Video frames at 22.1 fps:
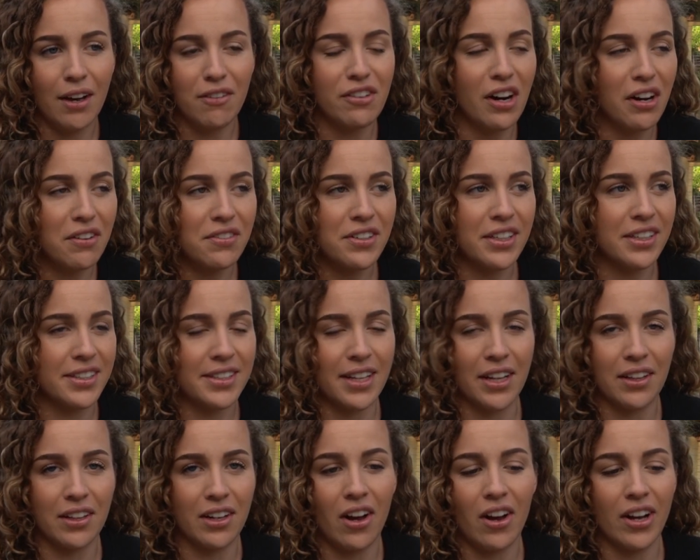5 years
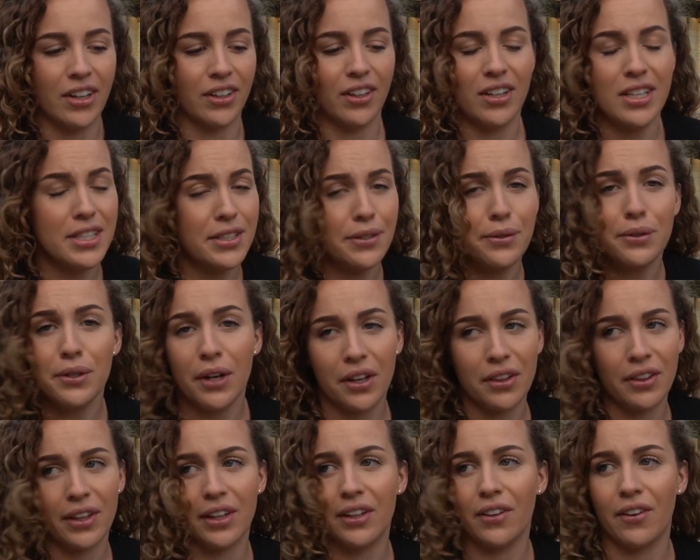down the line, I still
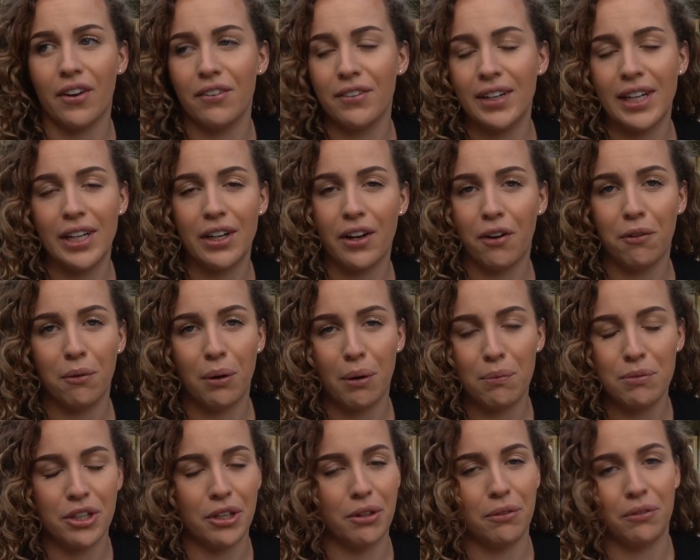don't think that I really know what
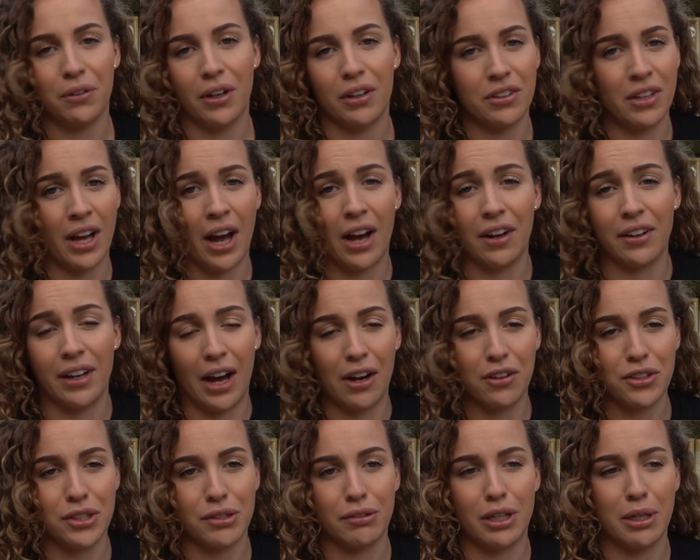I'm doing and
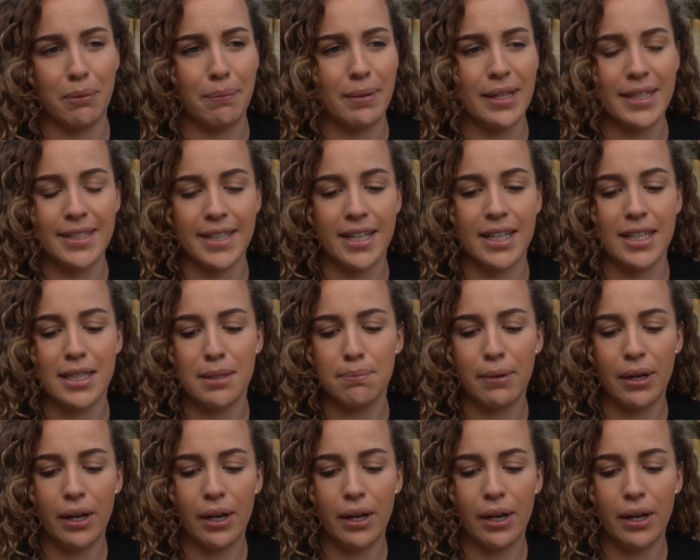how to run a business,